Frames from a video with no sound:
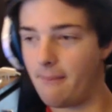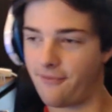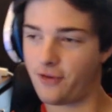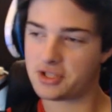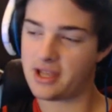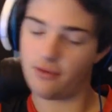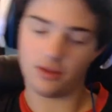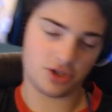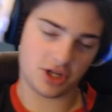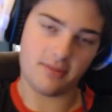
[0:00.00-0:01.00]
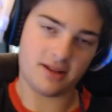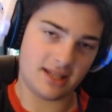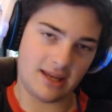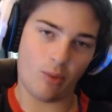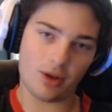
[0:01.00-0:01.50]
my first ever legitimate
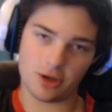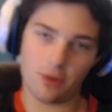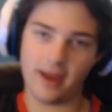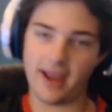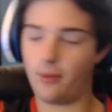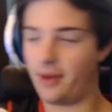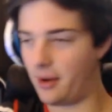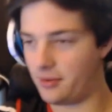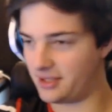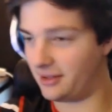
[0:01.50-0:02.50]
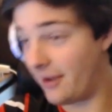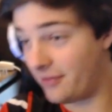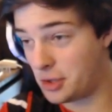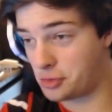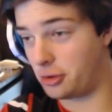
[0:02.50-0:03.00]
team was Obey when I was
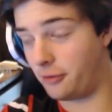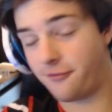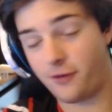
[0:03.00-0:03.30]
11 years old.